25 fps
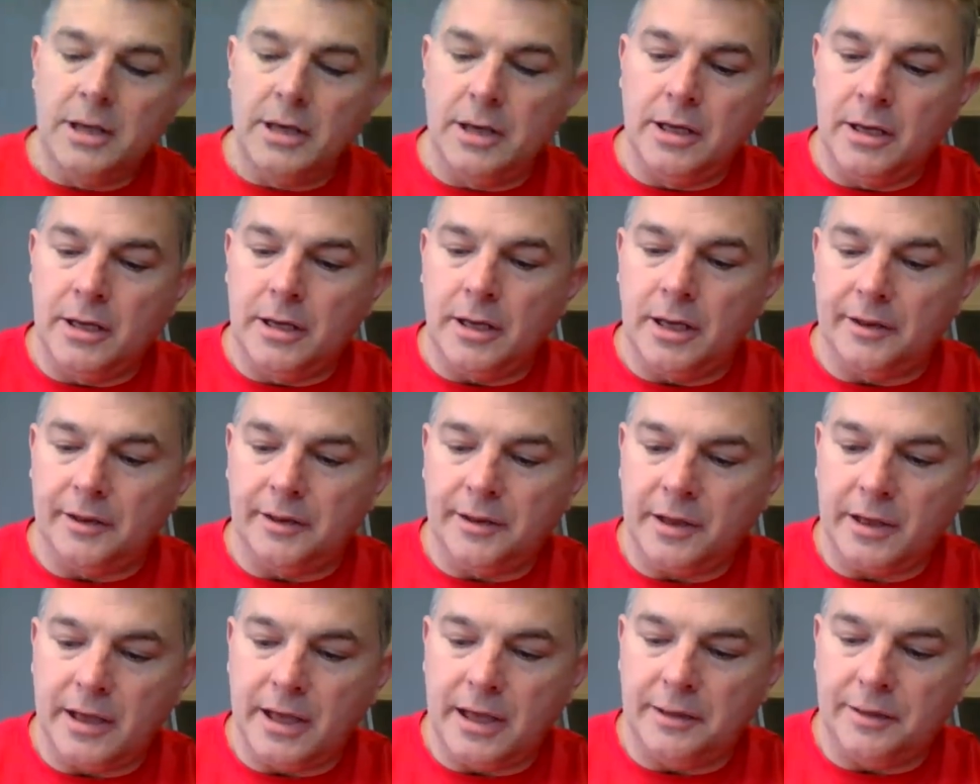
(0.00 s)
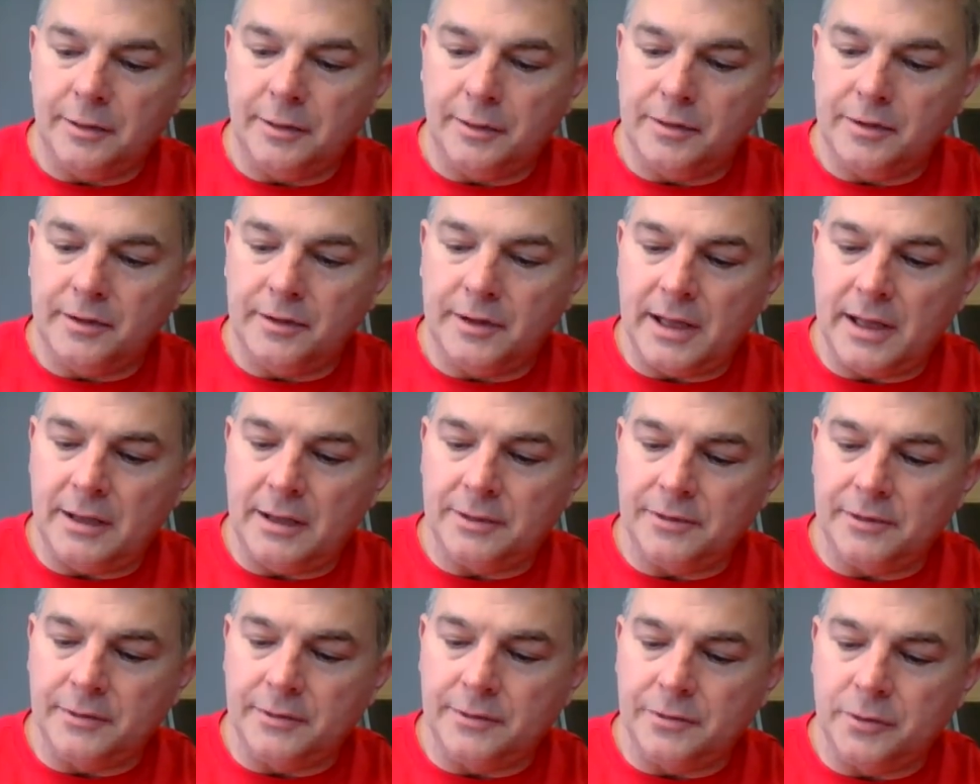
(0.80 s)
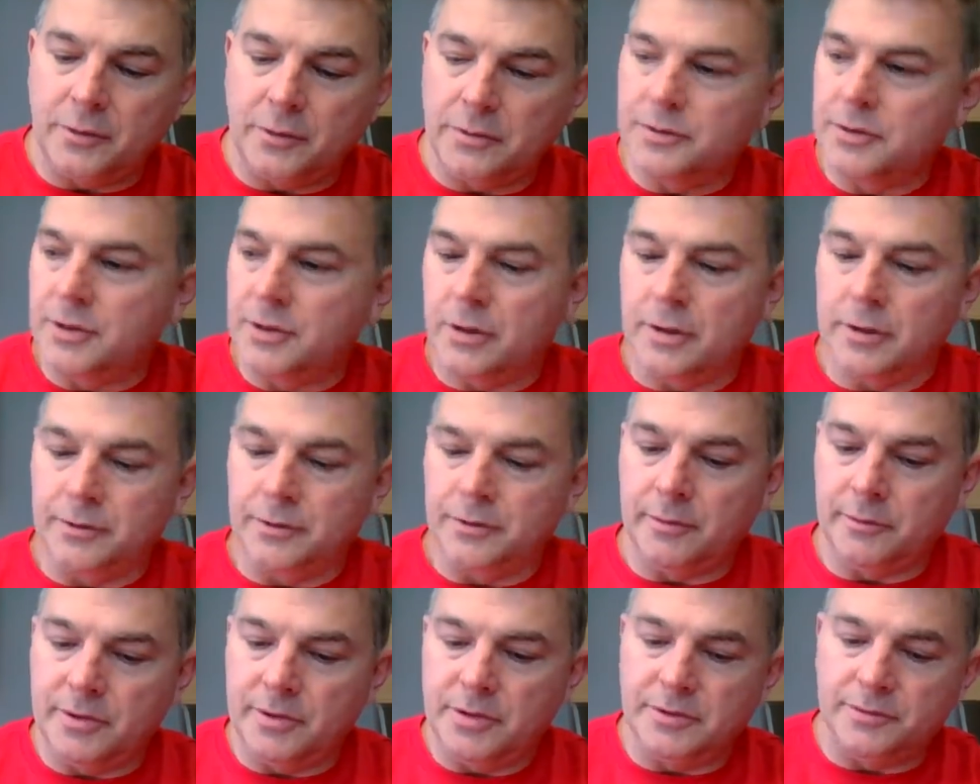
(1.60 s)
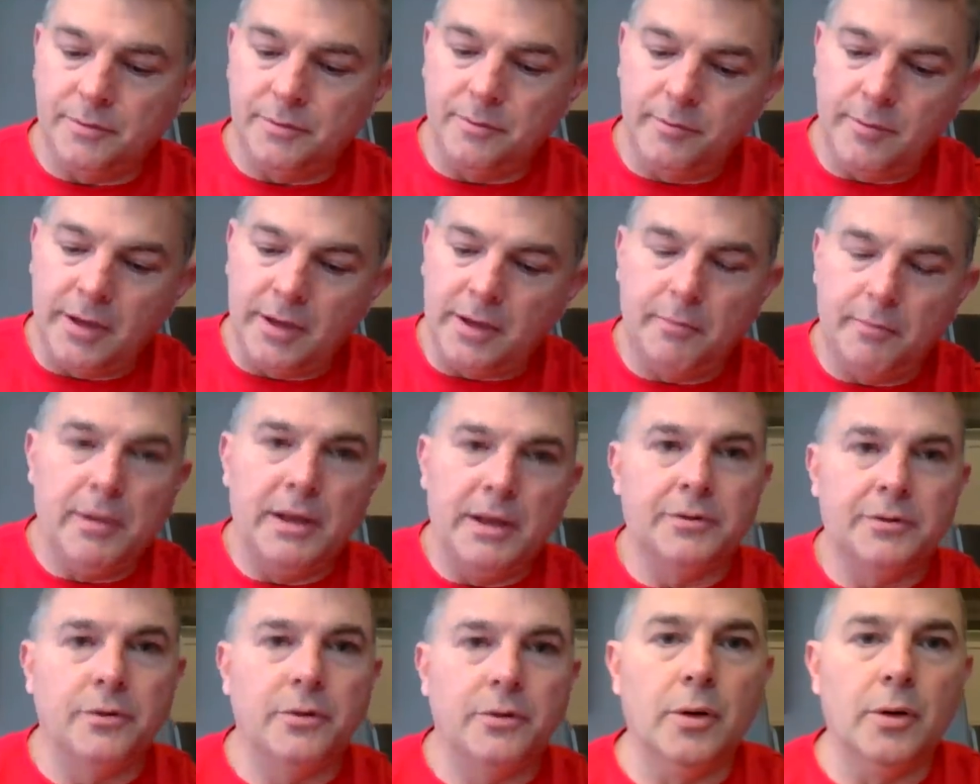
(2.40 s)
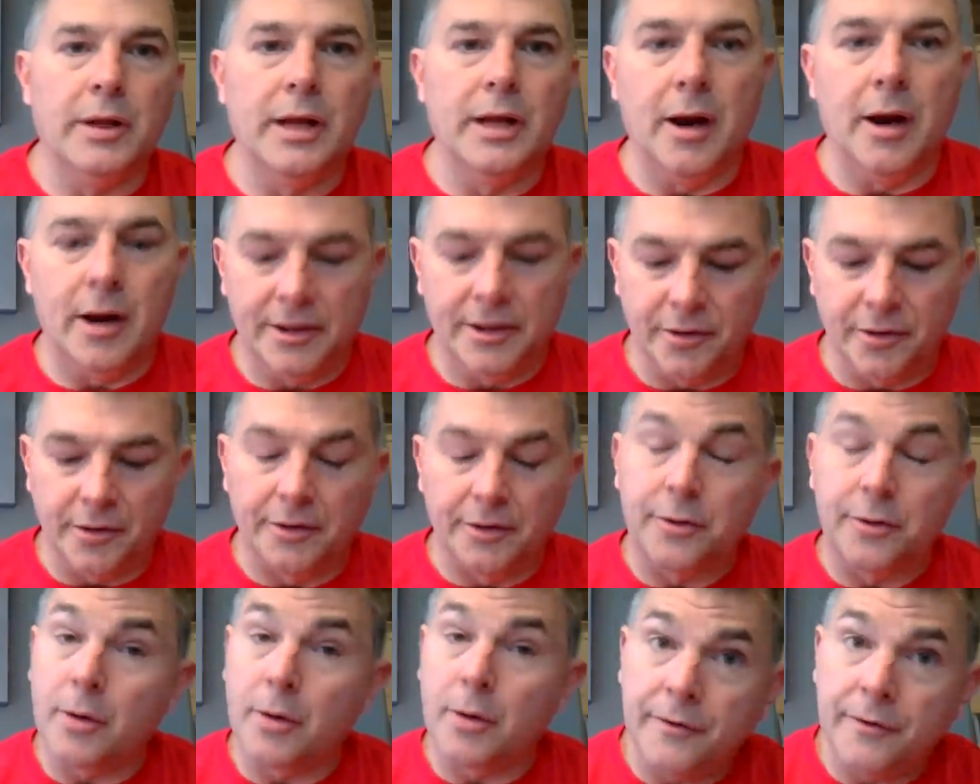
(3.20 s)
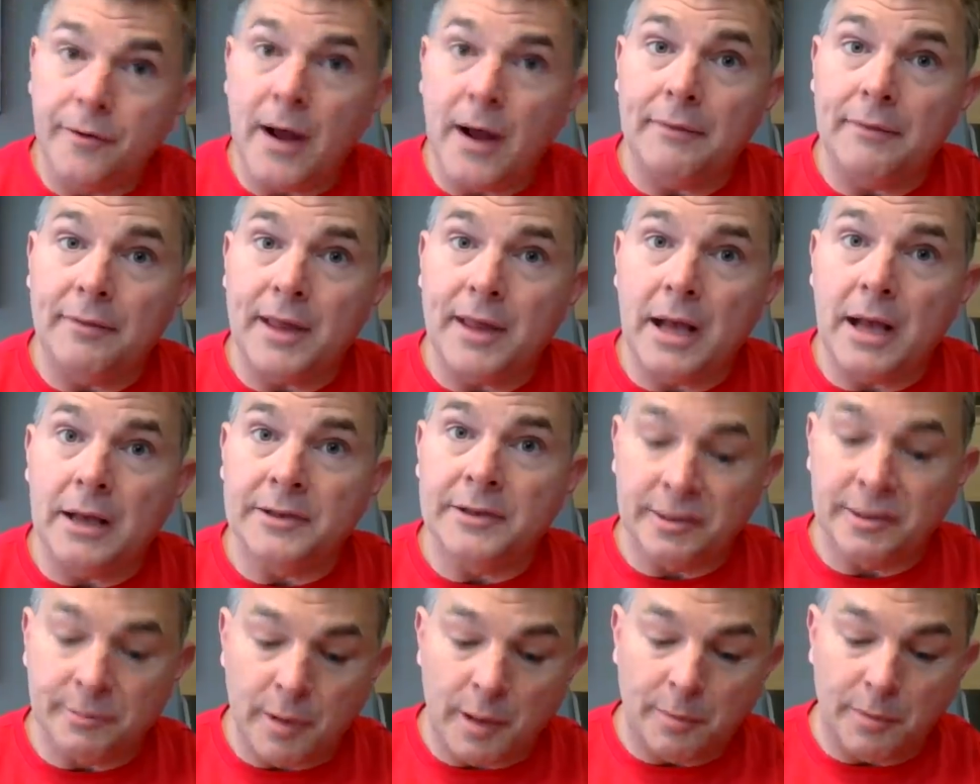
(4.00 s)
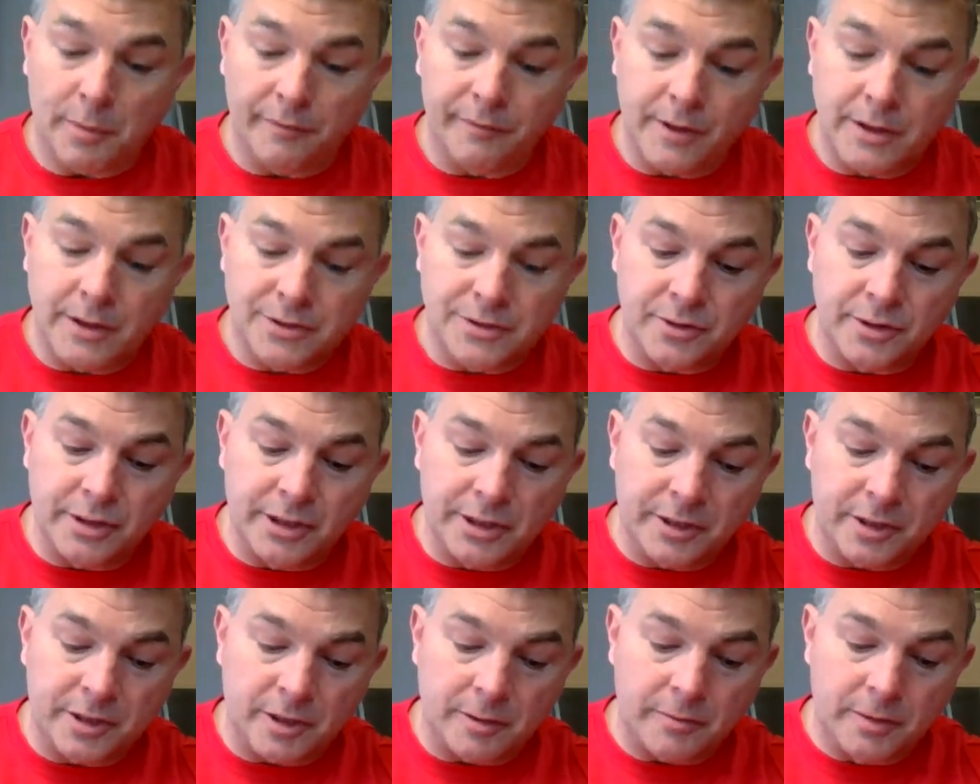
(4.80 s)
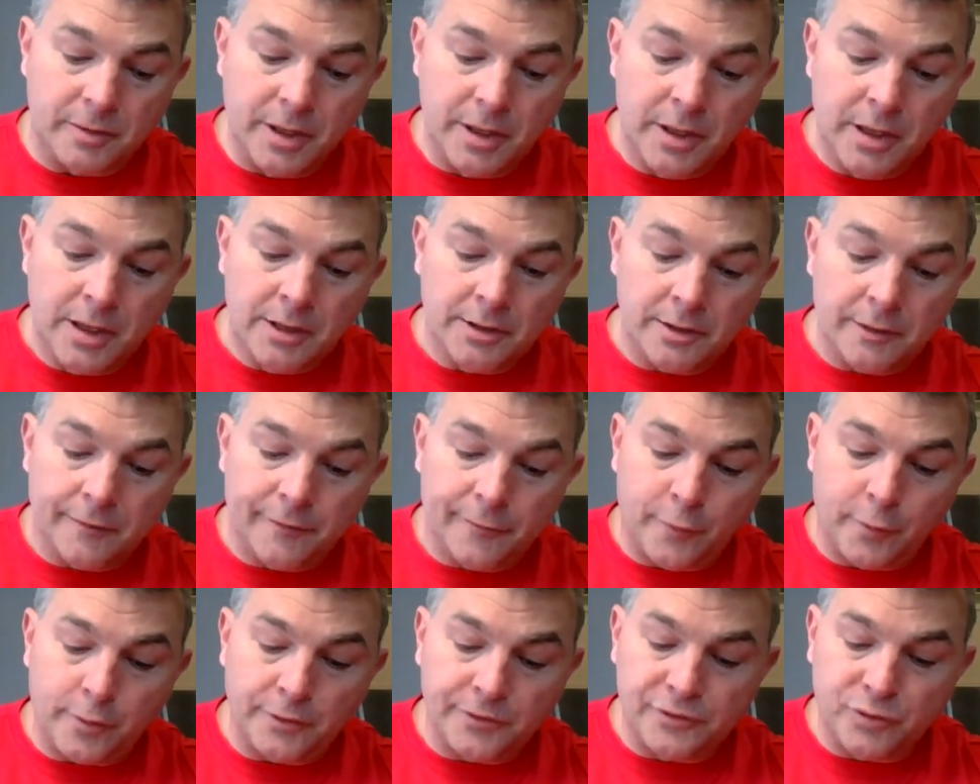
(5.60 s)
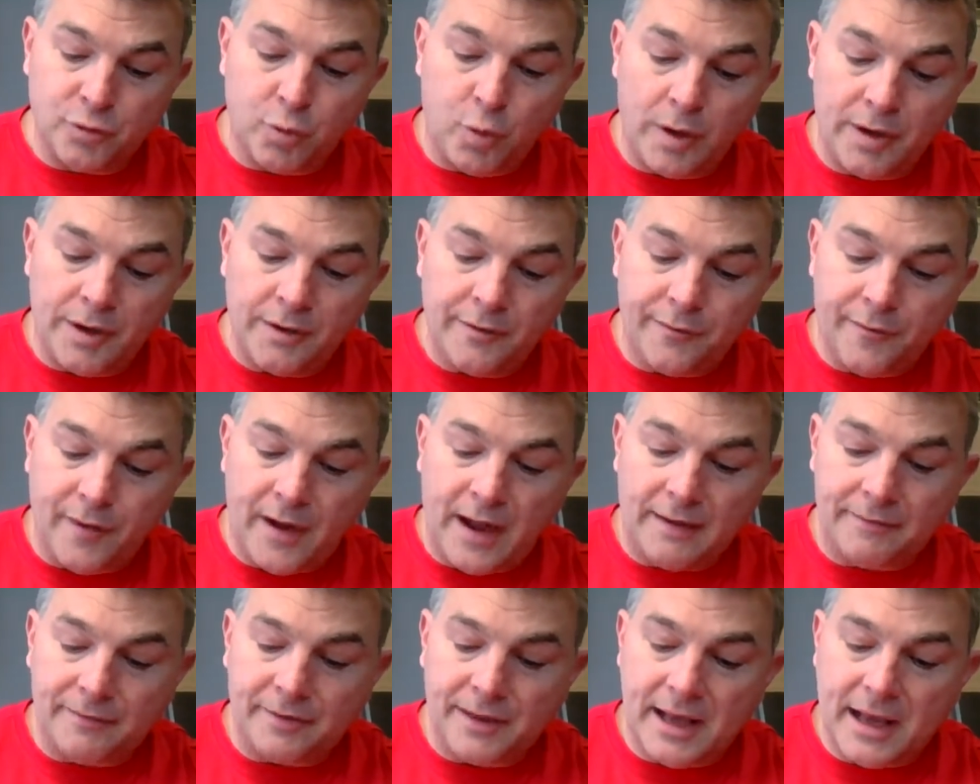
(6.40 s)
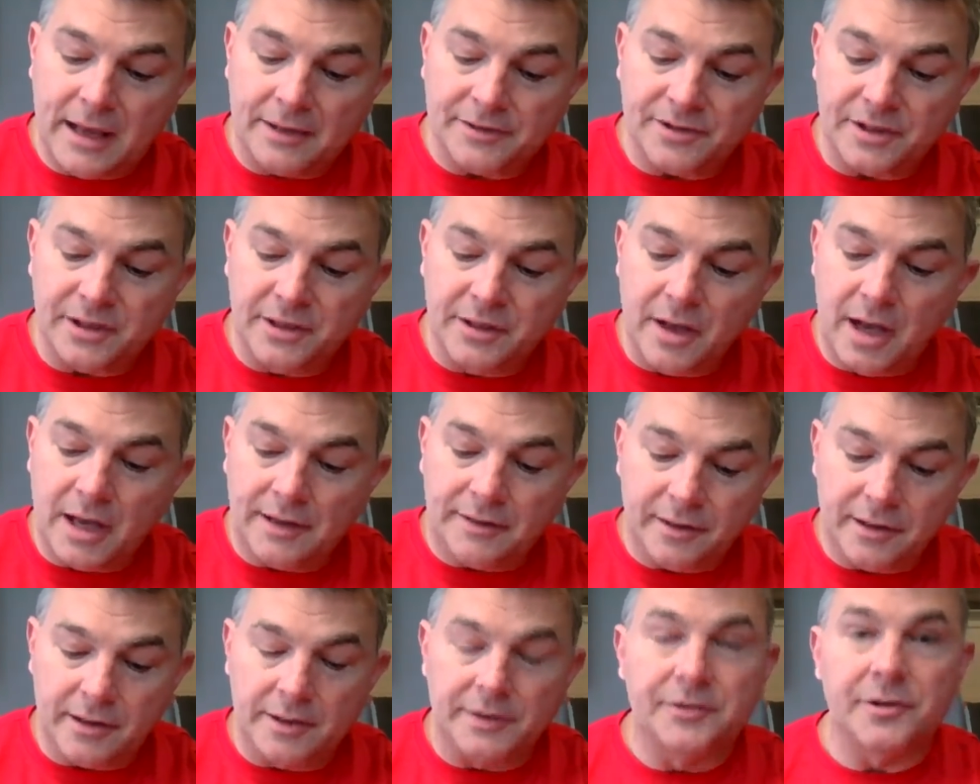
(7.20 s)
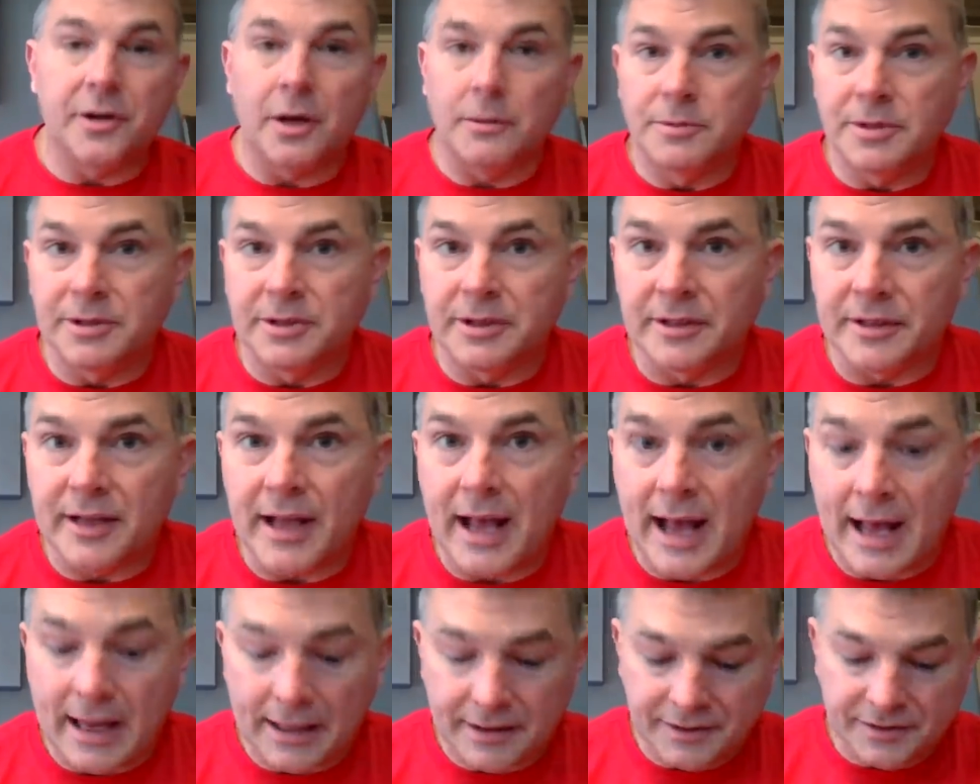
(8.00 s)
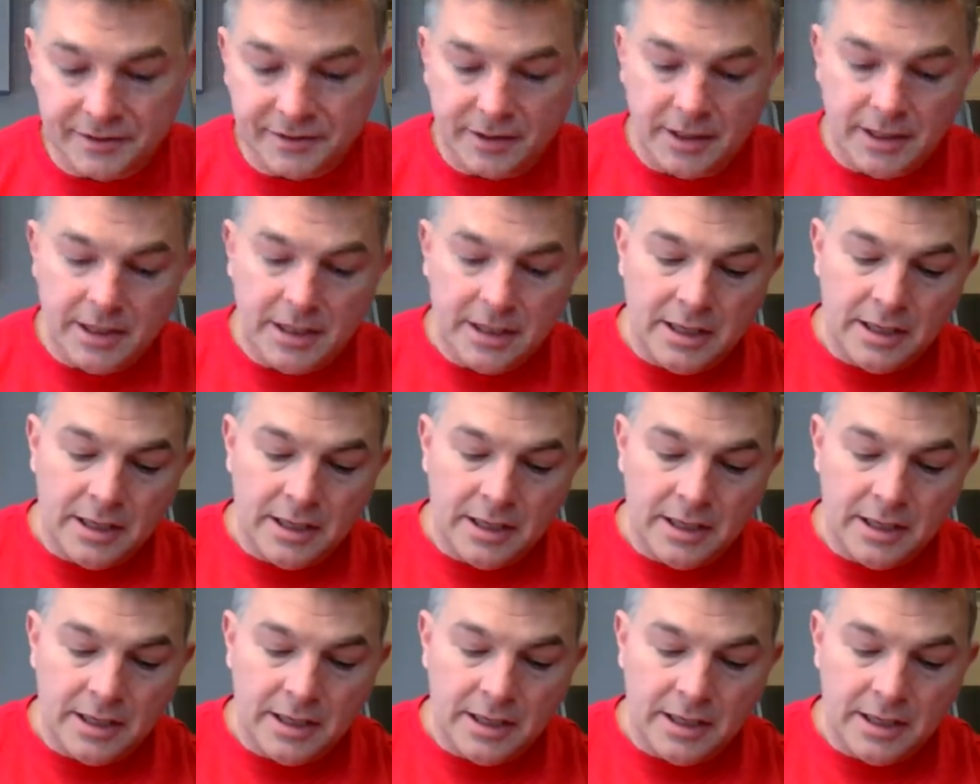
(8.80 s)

And uh, I think I had 30,000 of social security. So I'm just making mental note of that. All right. So 35,000 my provisional income. The first 25,000, nothing is subject to tax.